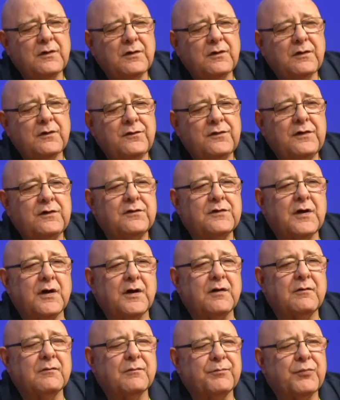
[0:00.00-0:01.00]
she's got
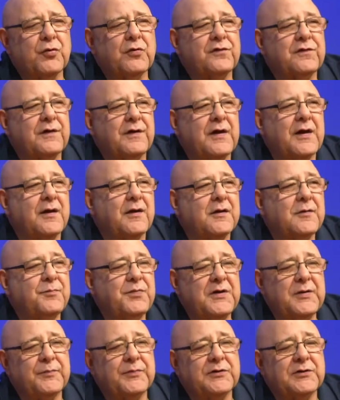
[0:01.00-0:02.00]
a personality,
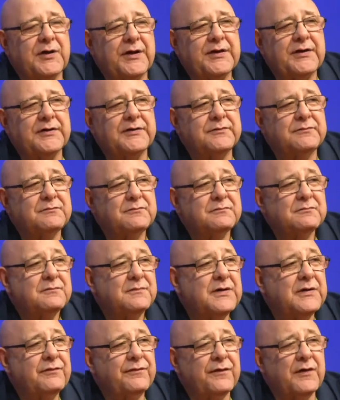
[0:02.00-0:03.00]
people like her,
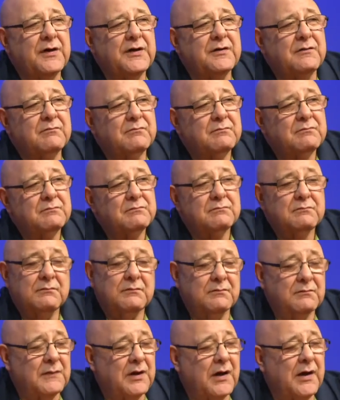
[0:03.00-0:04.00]
and fine.
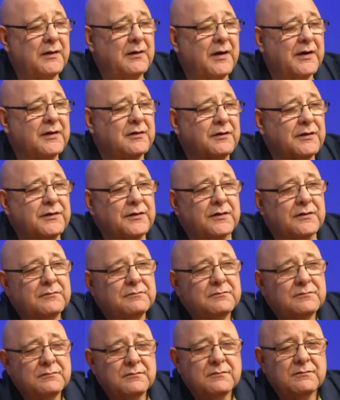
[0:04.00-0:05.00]
I like Linda.
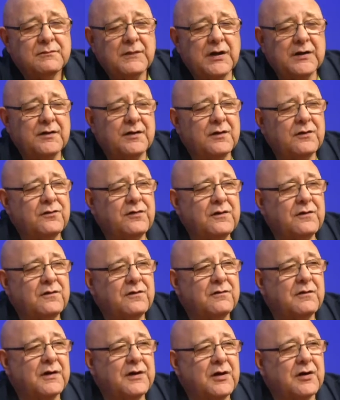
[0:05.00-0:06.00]
I think
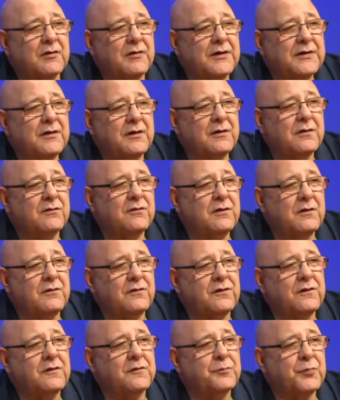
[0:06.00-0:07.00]
she's, you know, I think she,
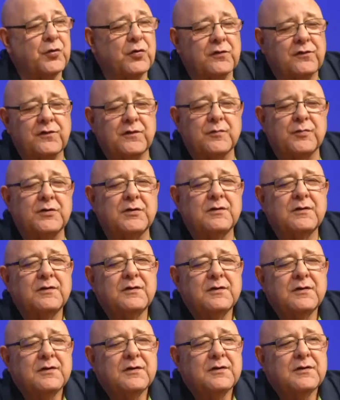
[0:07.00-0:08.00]
she's personable.
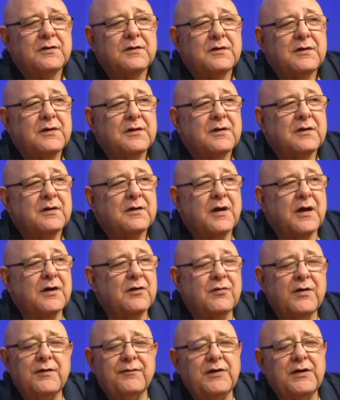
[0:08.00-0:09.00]
I
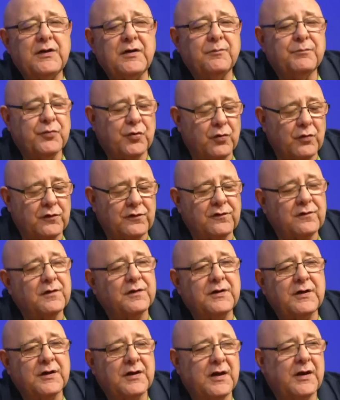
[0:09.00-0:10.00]
don't have anything
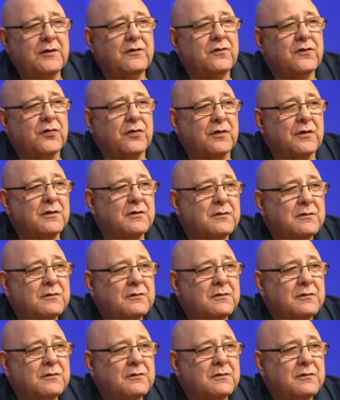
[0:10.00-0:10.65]
personally against her.